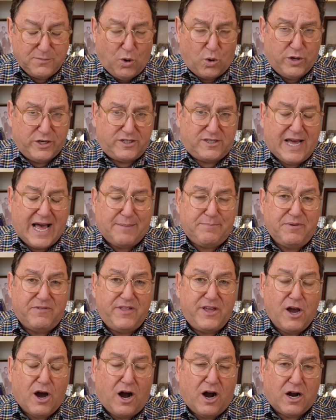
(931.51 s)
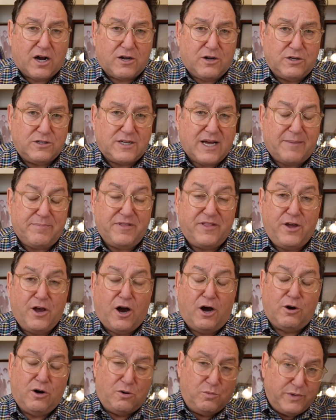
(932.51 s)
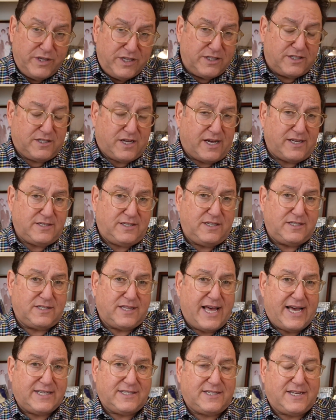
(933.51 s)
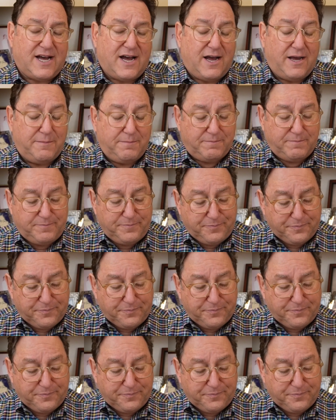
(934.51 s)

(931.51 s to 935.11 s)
on top of the ark, on top of the Urim. We discussed this last time.